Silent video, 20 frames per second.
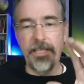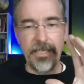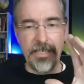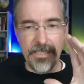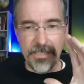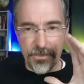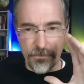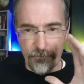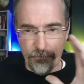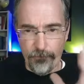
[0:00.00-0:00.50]

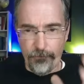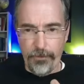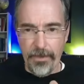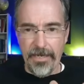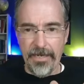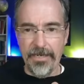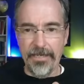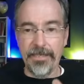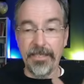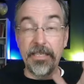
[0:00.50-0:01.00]
It's
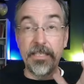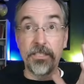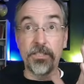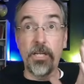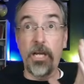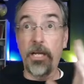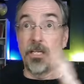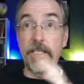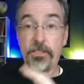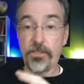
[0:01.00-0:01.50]
bad.
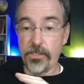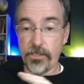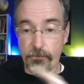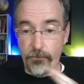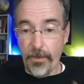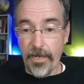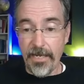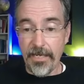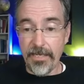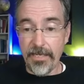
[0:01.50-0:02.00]
It's as
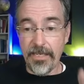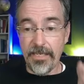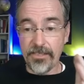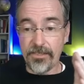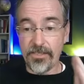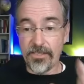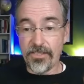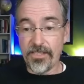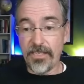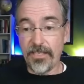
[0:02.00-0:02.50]
bad as
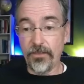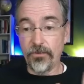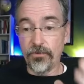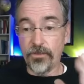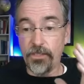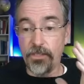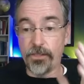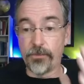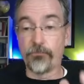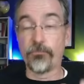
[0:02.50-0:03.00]
it
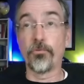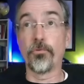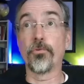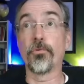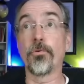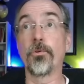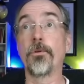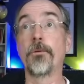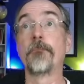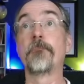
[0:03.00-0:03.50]
sounds. It's
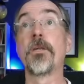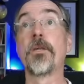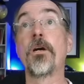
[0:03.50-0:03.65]
brutal.